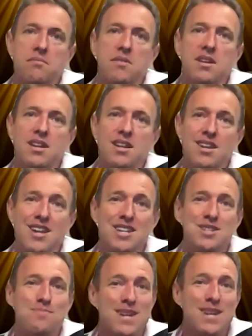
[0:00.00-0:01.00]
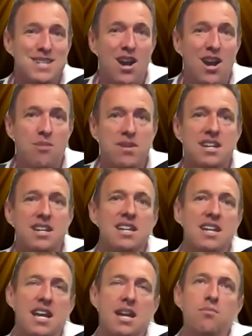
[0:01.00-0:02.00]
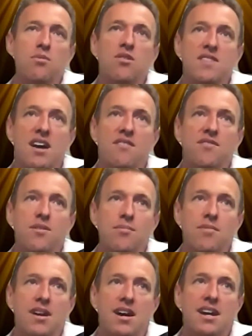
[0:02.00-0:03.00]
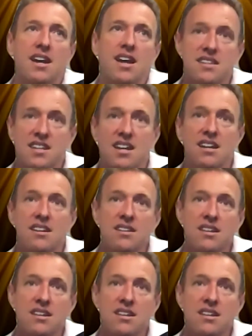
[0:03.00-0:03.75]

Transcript: He speaks Arabic. He moved out from Qatar